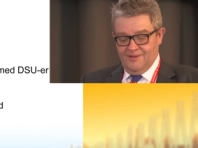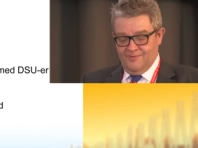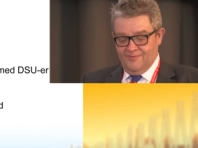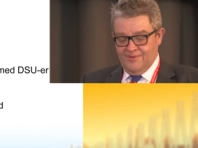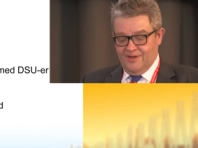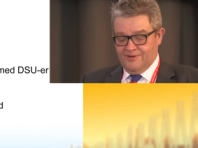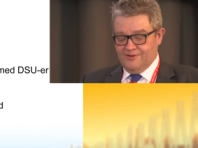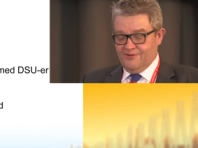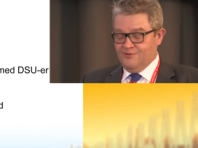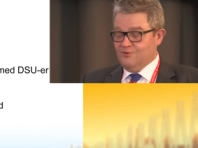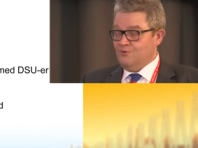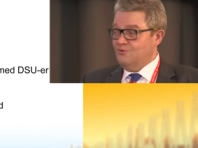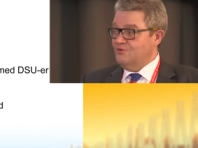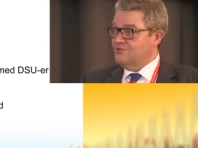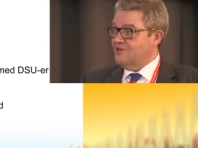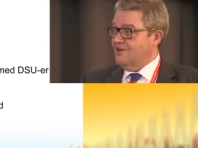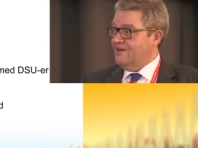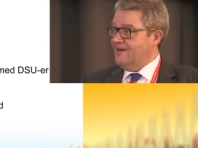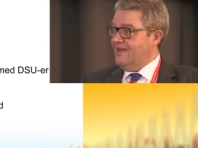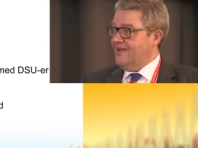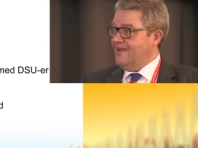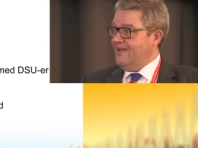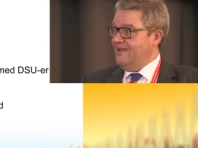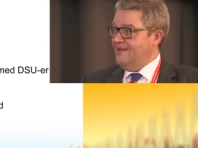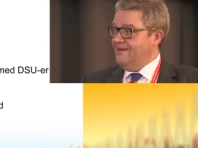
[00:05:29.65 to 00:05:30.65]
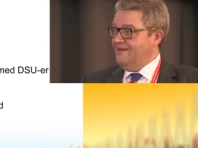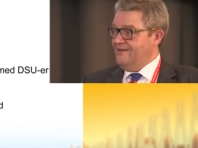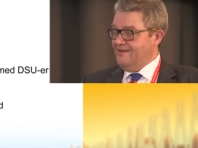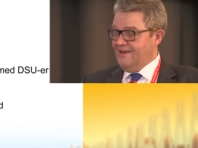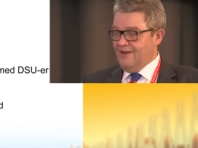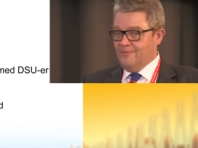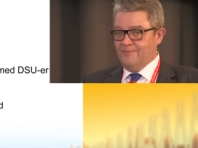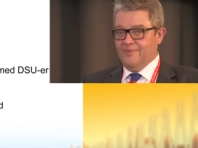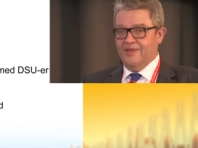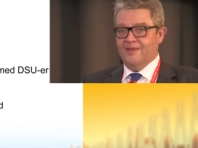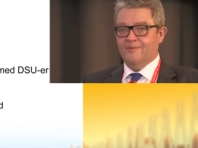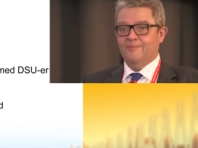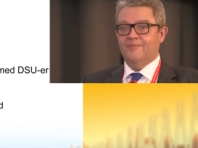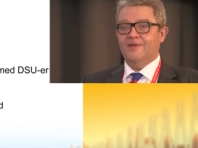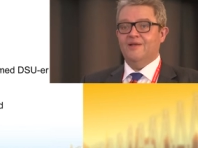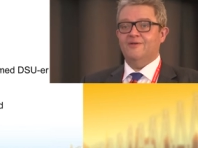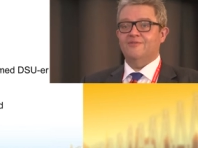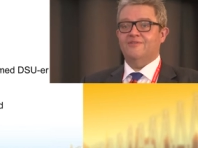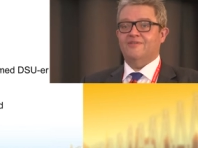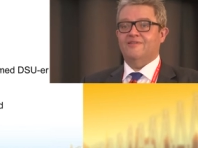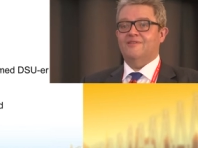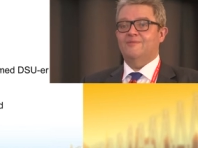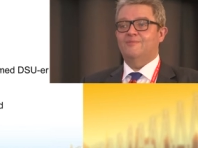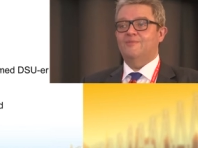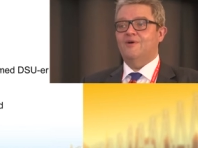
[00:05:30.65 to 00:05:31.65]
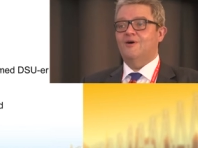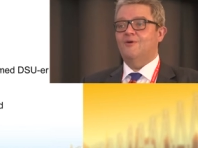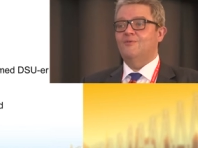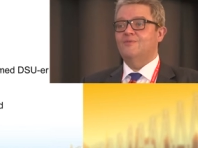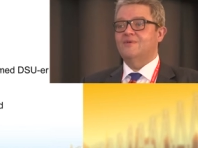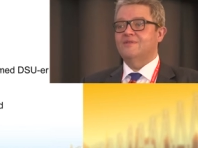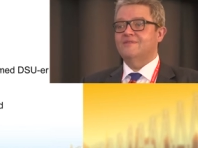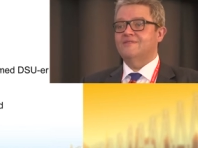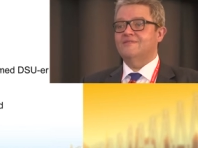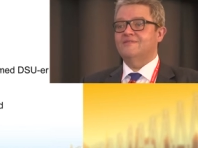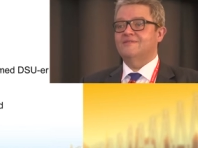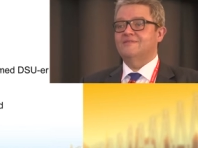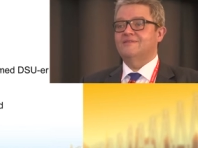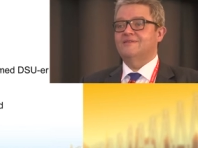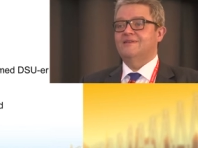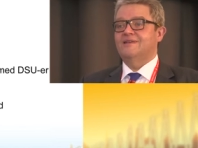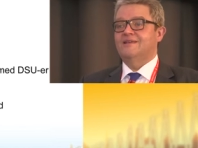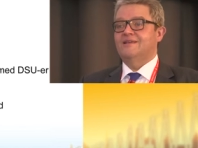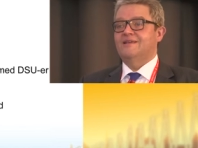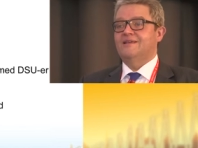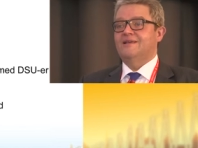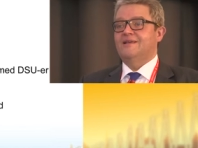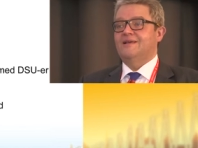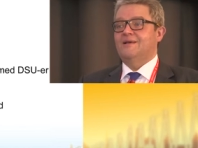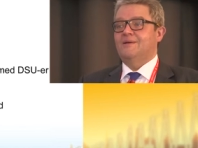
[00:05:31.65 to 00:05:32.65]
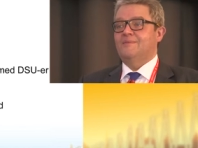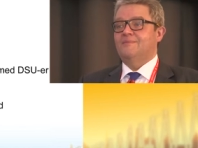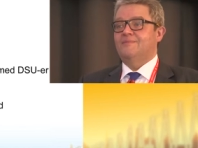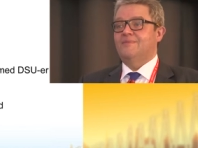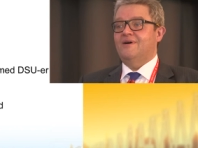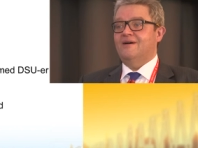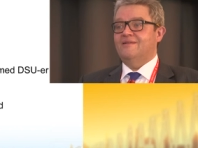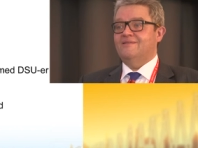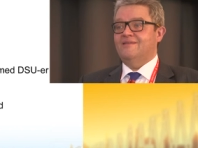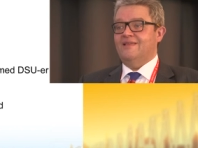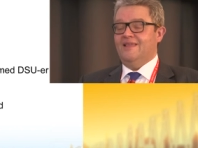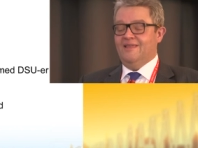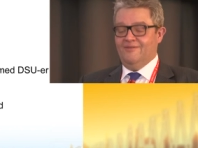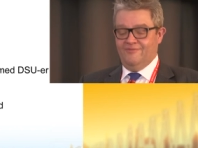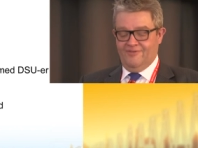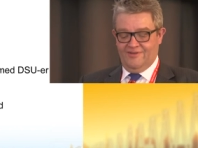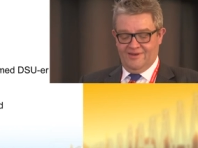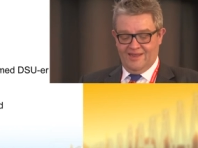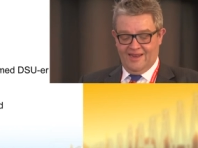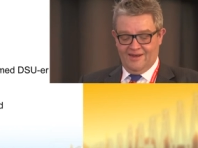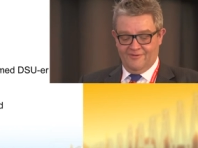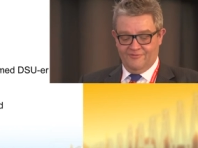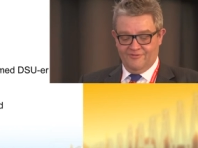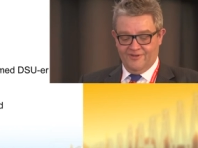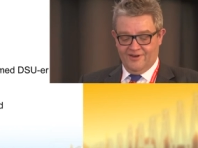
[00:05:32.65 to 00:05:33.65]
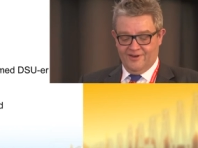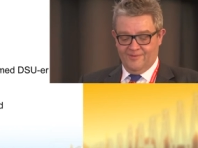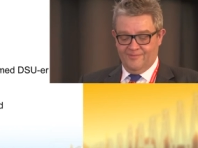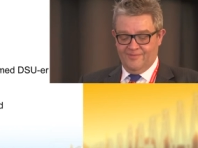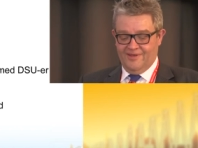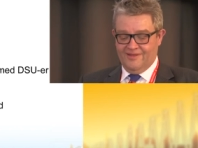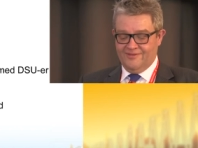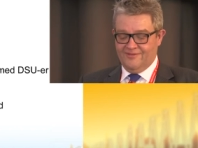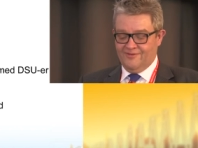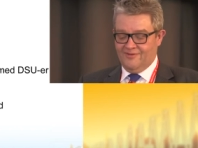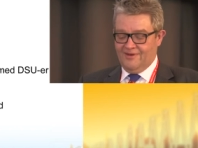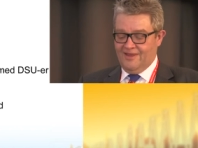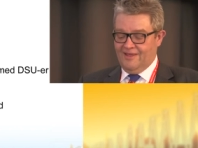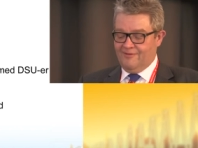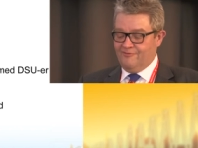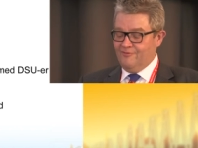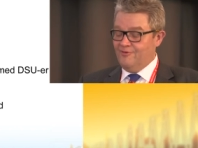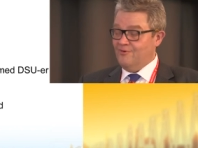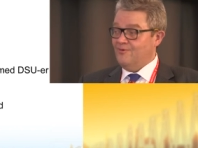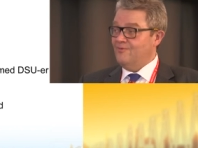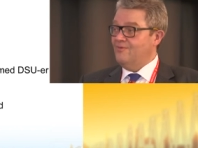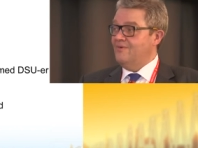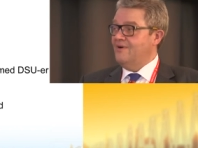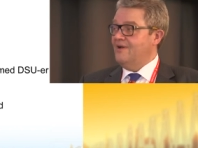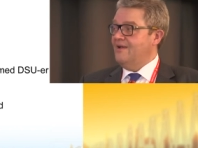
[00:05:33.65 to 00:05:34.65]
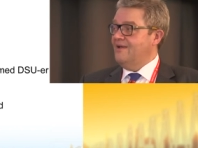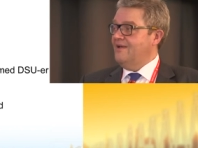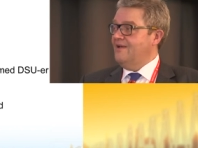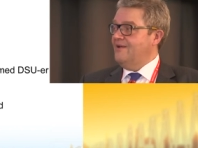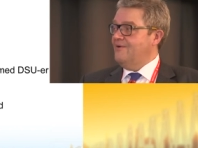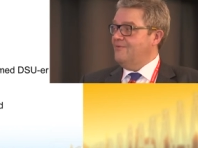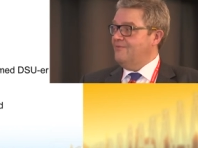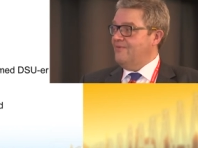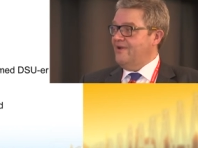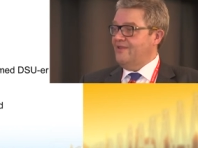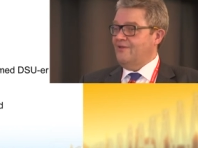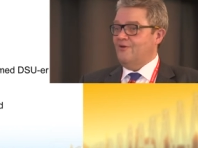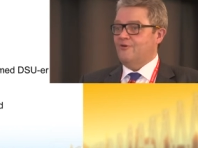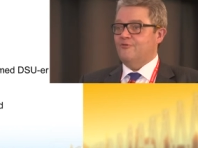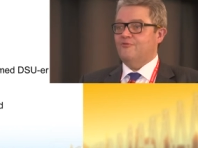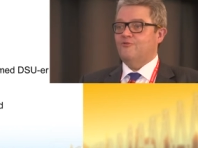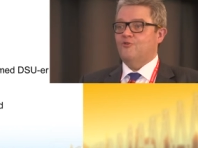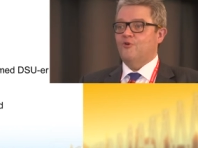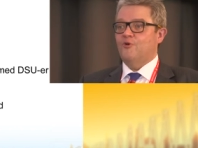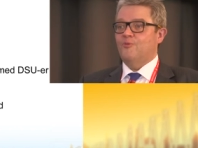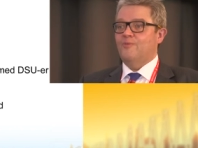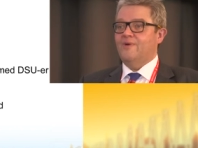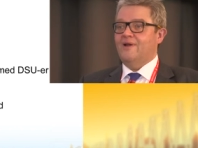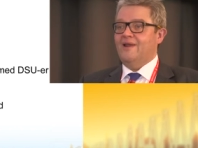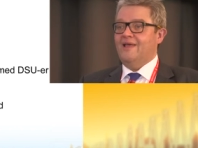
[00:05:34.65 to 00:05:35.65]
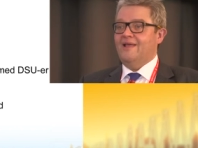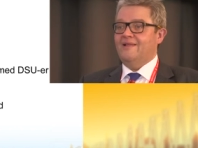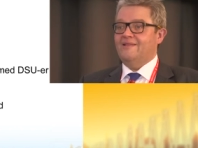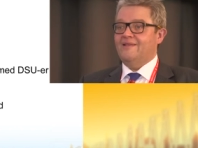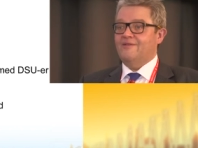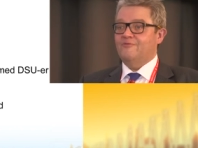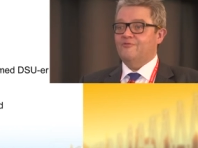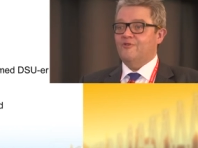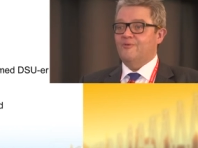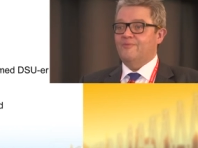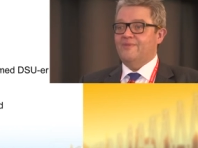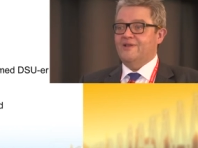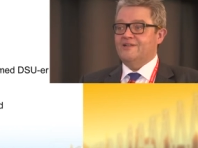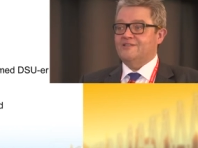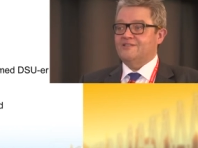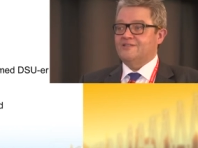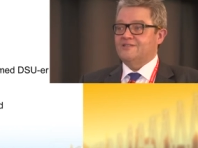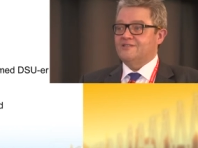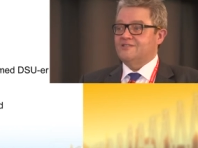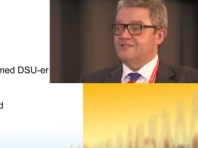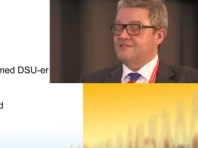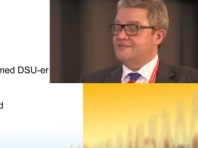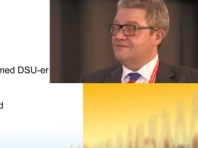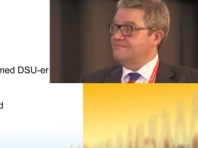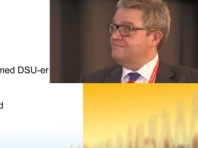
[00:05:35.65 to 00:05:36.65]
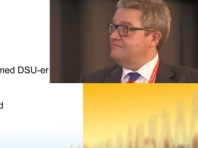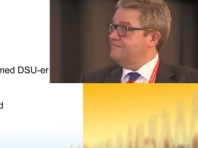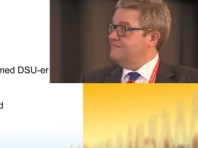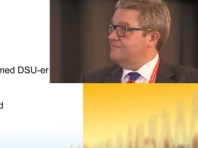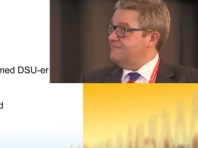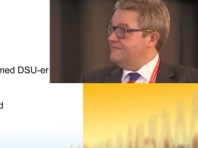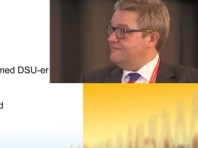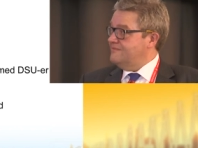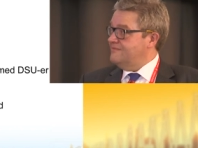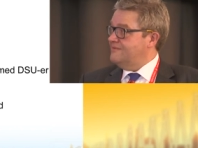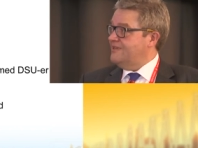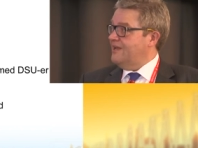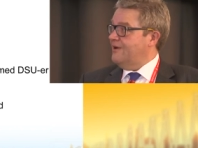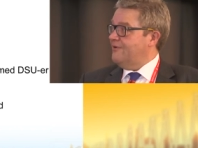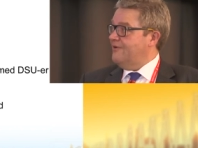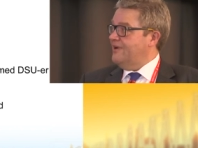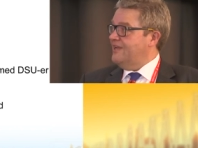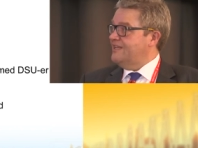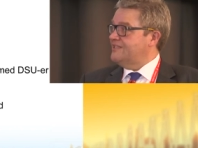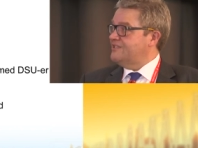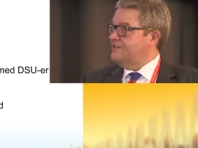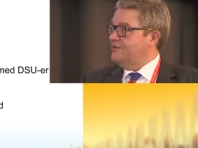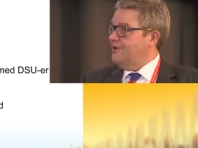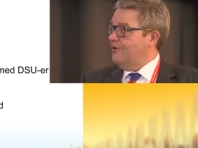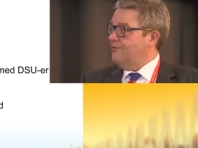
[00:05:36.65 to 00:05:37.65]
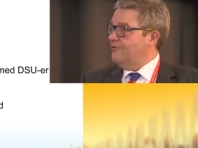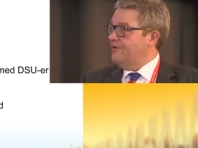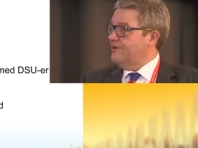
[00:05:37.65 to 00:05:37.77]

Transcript: while the tools are lacking, they're being built at the moment, but even at a fundamental level, when you're formulating from niches, there is no